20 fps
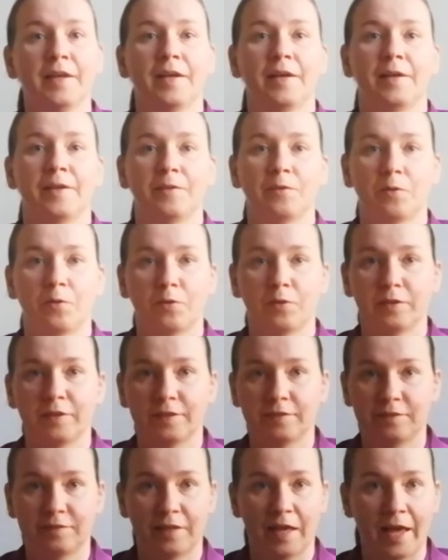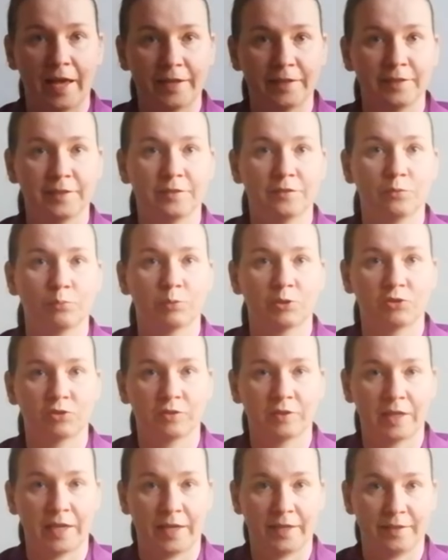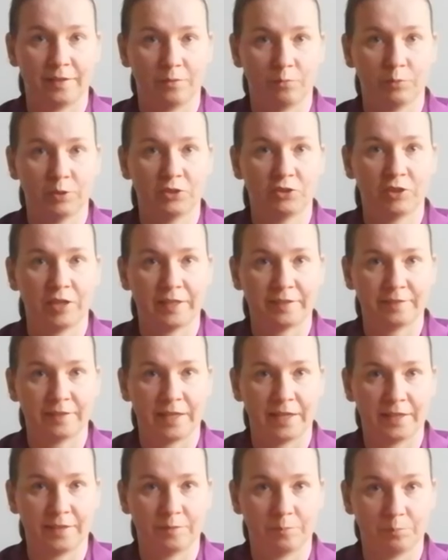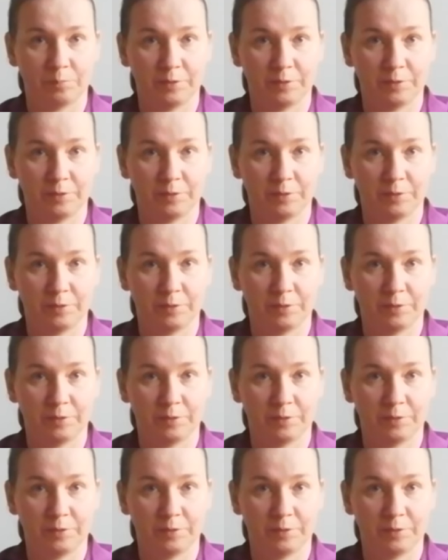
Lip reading: and all that sadness which has had